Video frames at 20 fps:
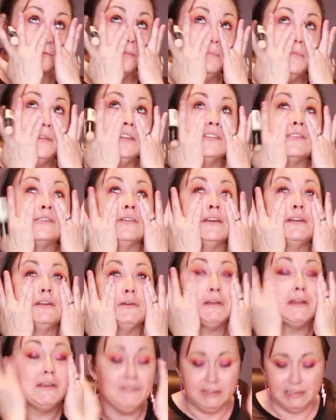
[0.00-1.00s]
gonna make sure I
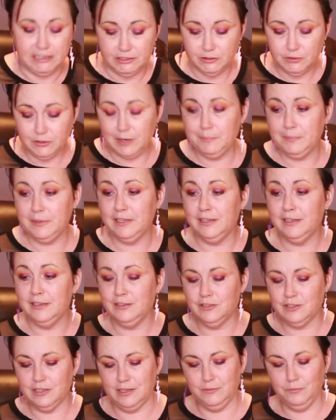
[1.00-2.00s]
don't have any
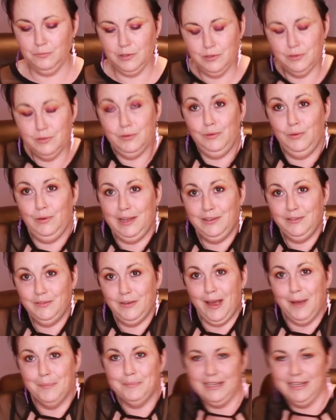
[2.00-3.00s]
drippage, and woohoo, I
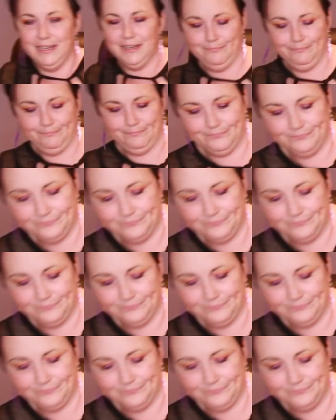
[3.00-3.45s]
dropped it.